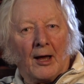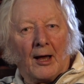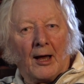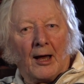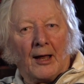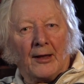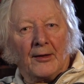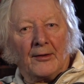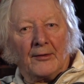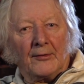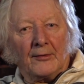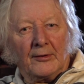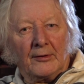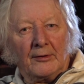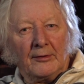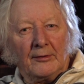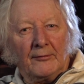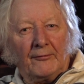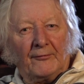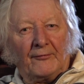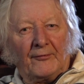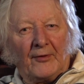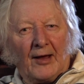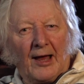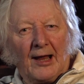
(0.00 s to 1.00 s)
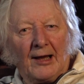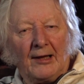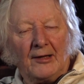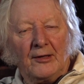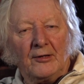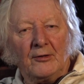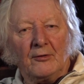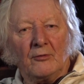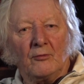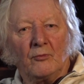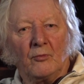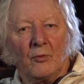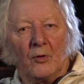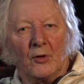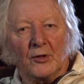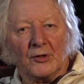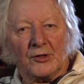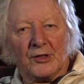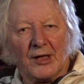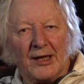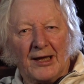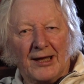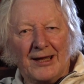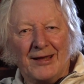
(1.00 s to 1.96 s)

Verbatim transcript: And the value was